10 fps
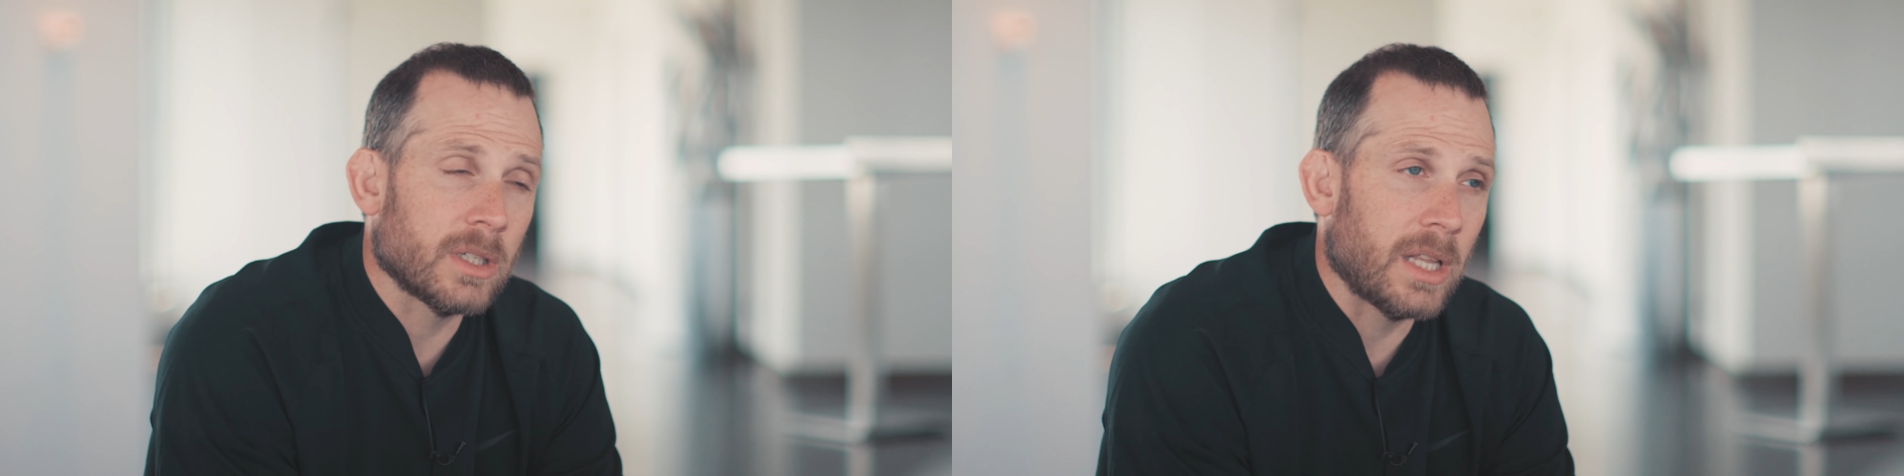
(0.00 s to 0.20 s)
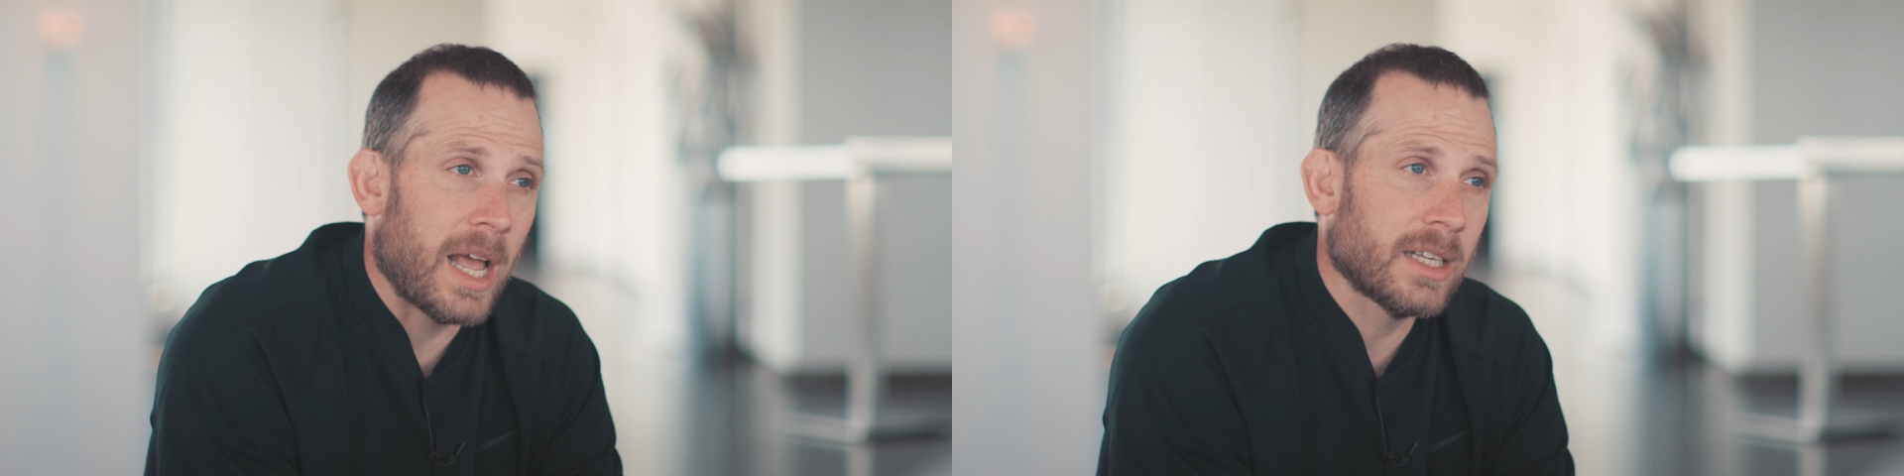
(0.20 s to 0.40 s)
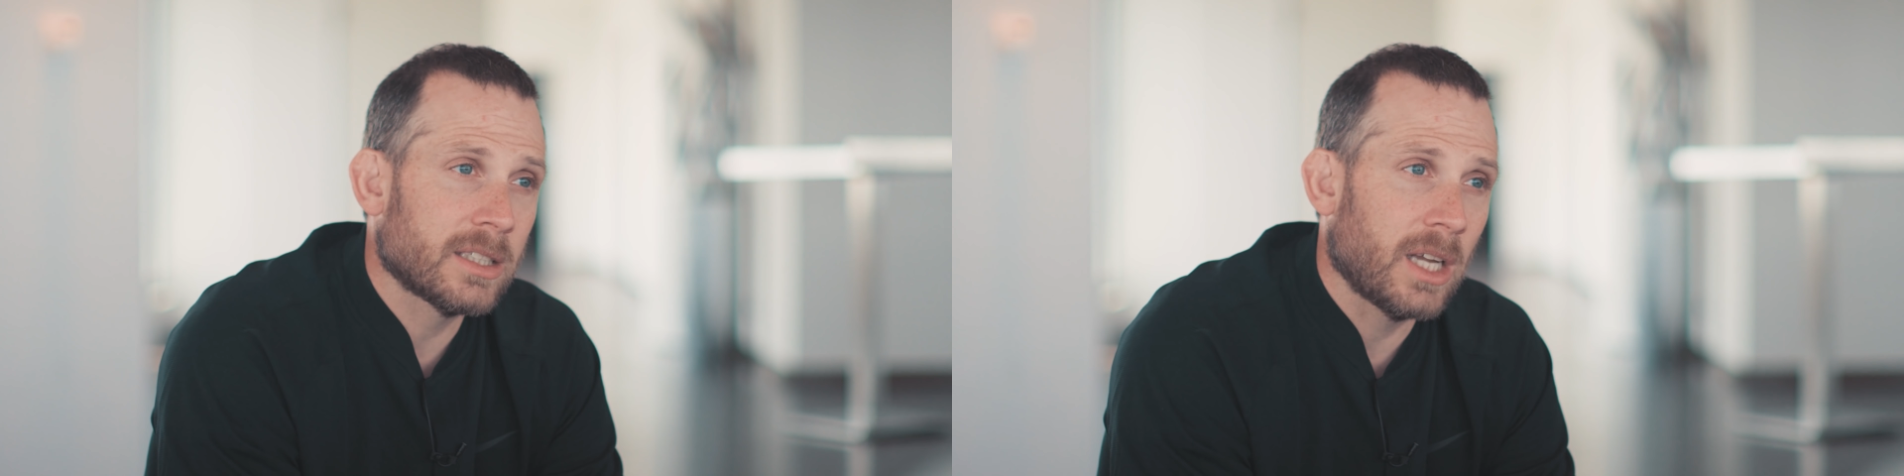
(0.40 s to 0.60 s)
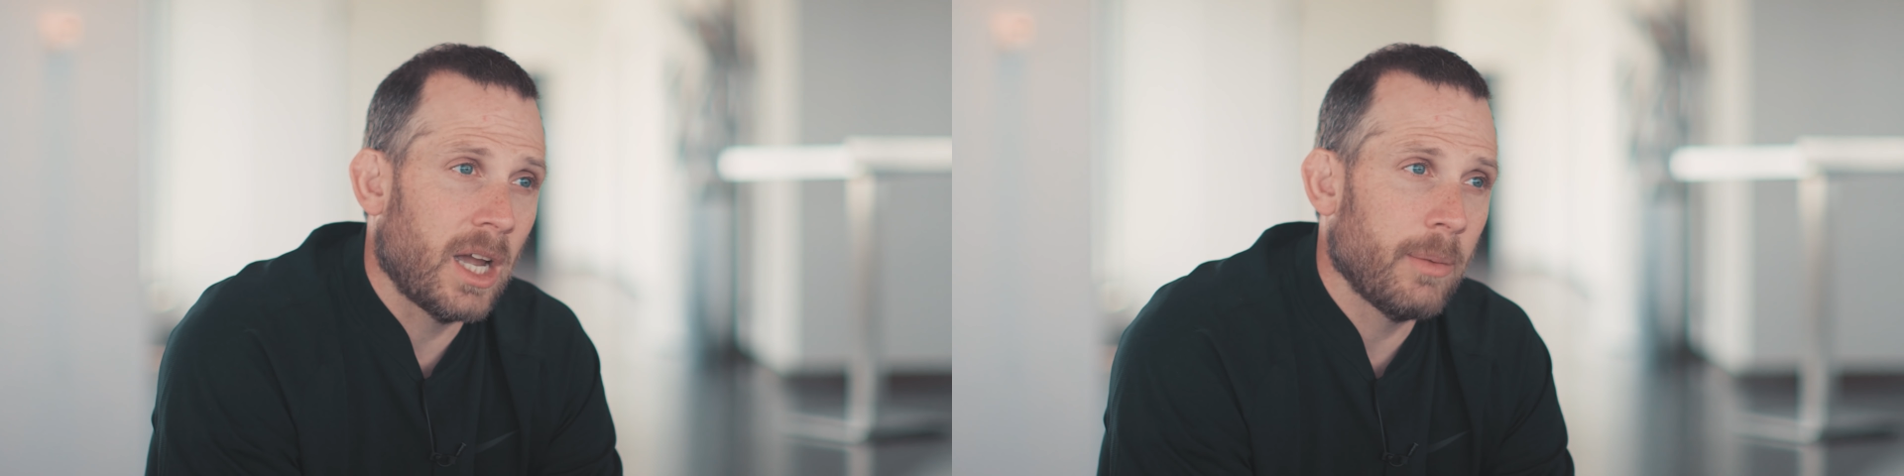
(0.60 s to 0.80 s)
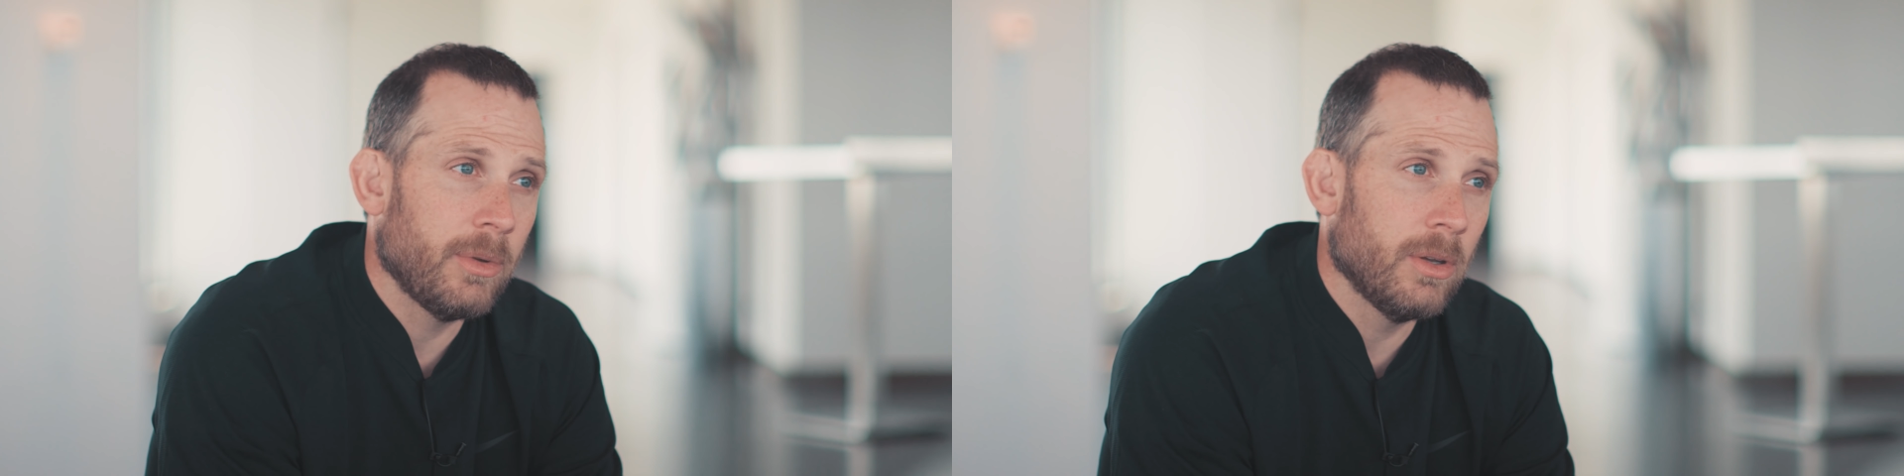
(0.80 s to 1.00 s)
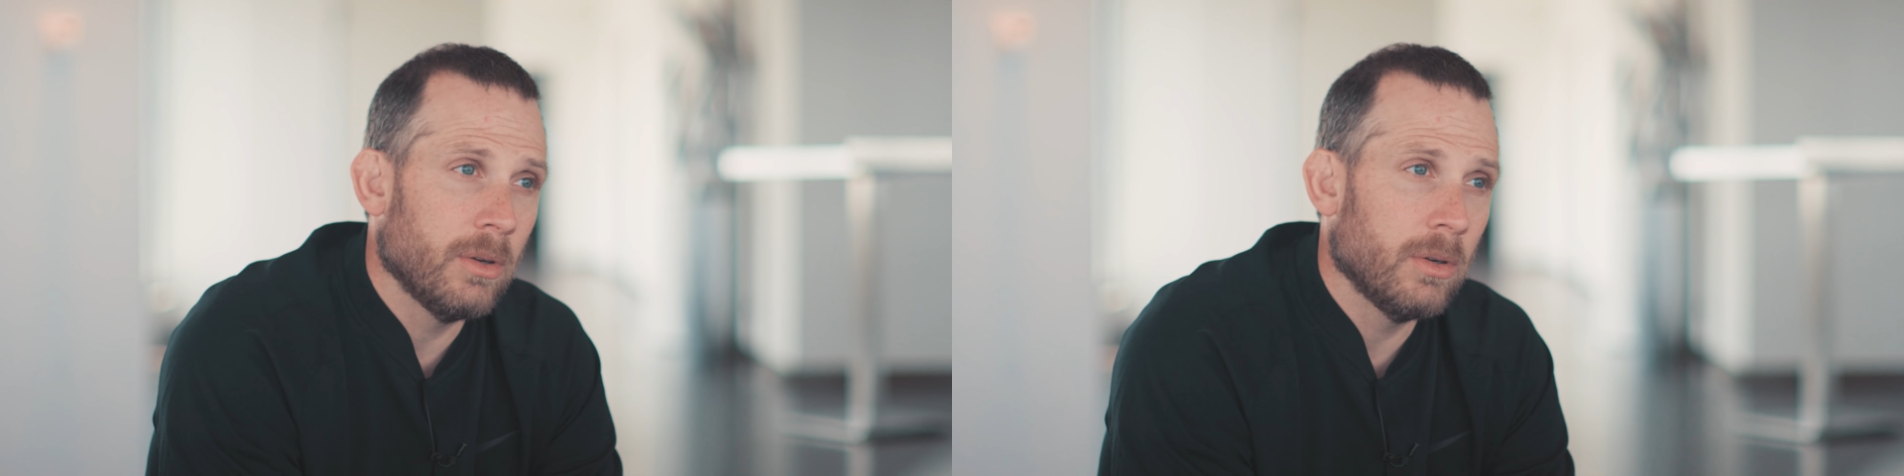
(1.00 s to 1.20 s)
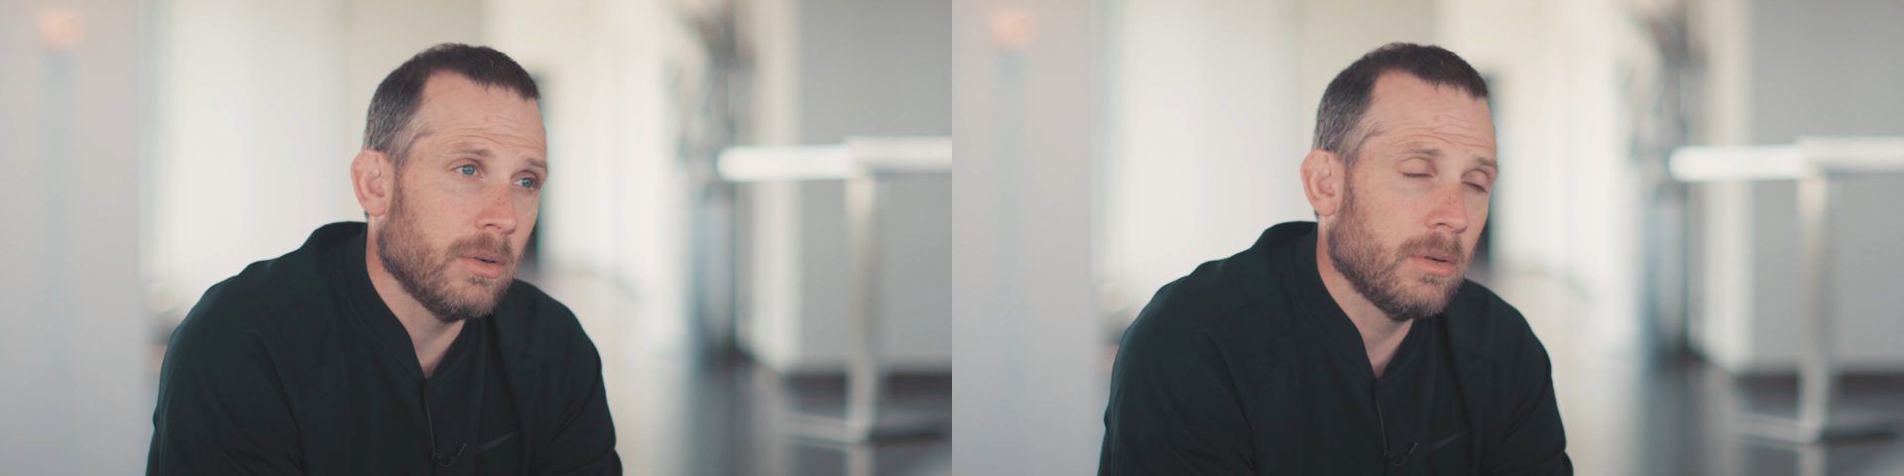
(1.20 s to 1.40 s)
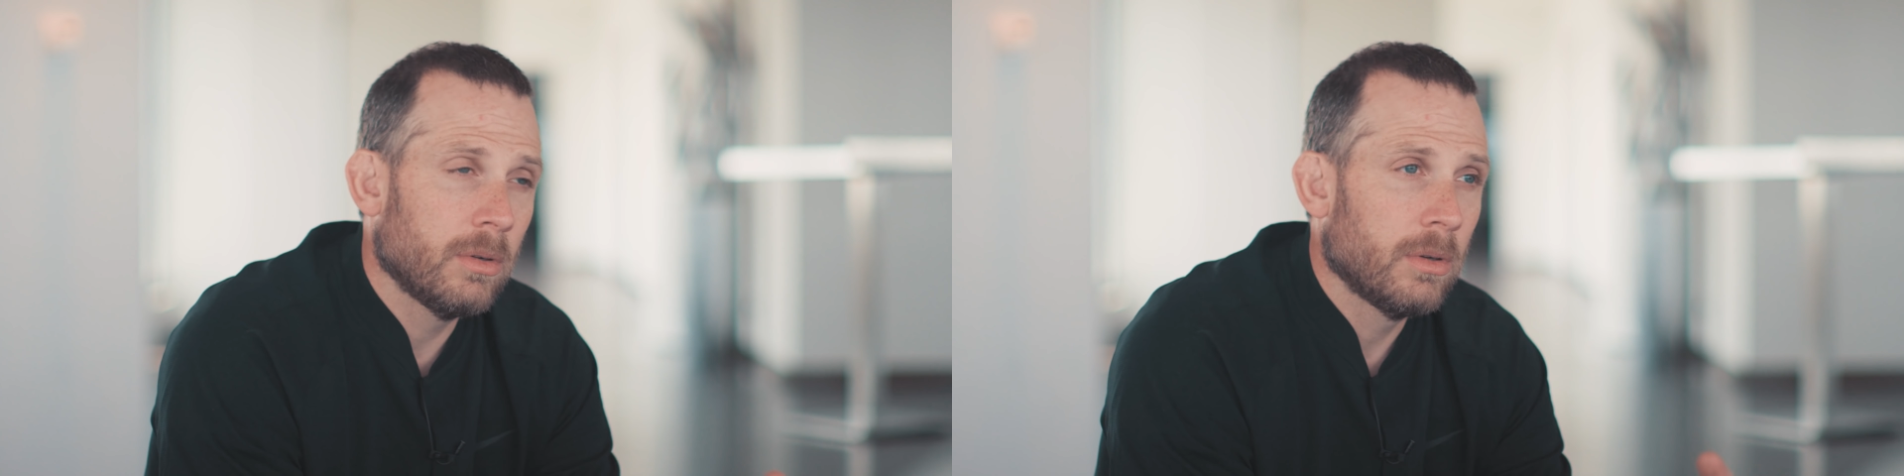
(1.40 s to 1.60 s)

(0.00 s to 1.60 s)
last time you